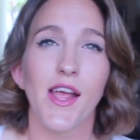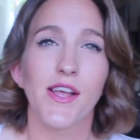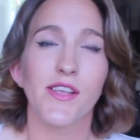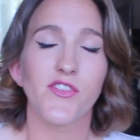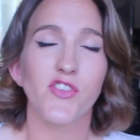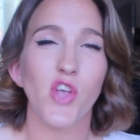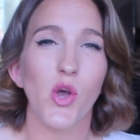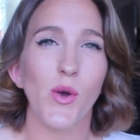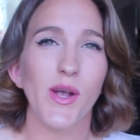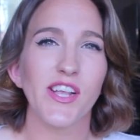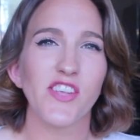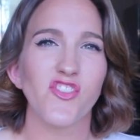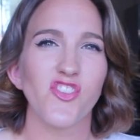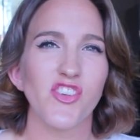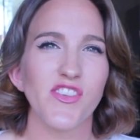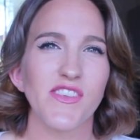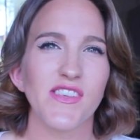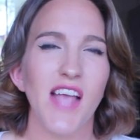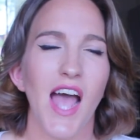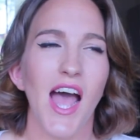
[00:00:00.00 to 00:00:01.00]
So it
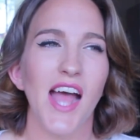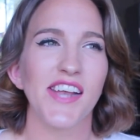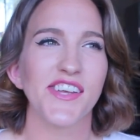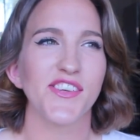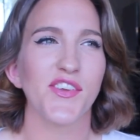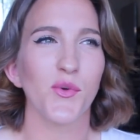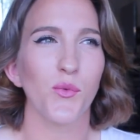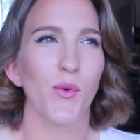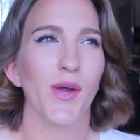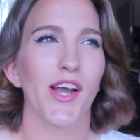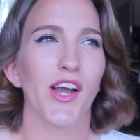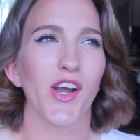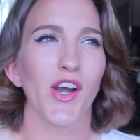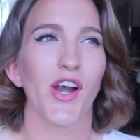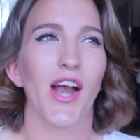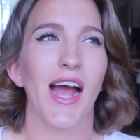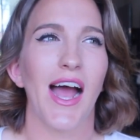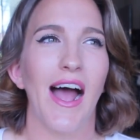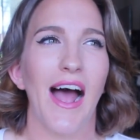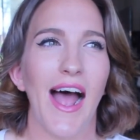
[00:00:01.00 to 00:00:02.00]
just got to
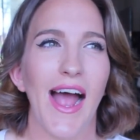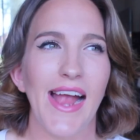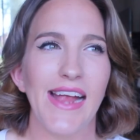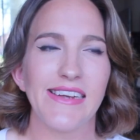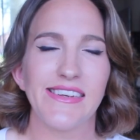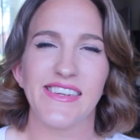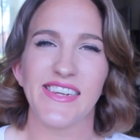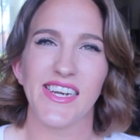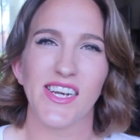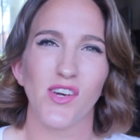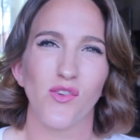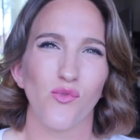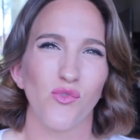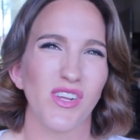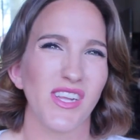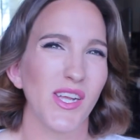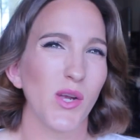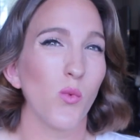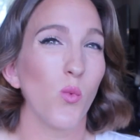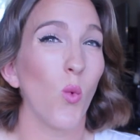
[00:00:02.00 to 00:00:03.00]
where I didn't
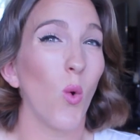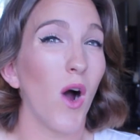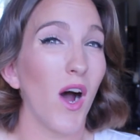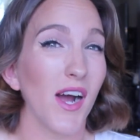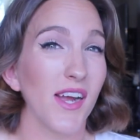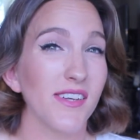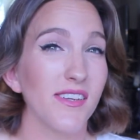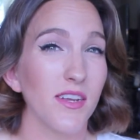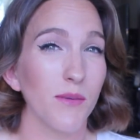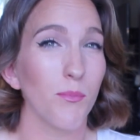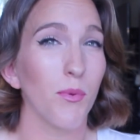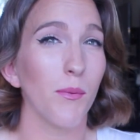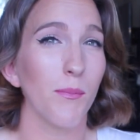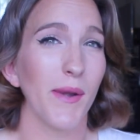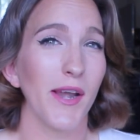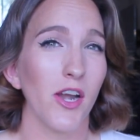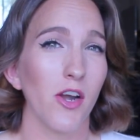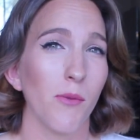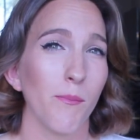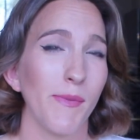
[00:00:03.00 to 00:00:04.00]
really want to
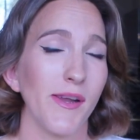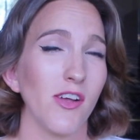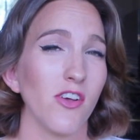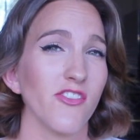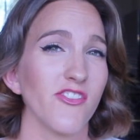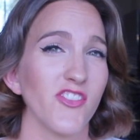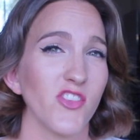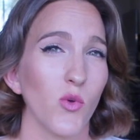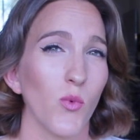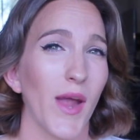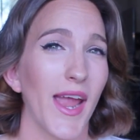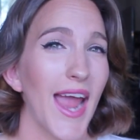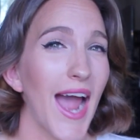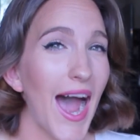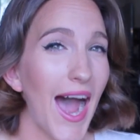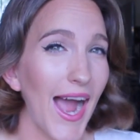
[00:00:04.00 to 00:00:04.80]
prepare meals the way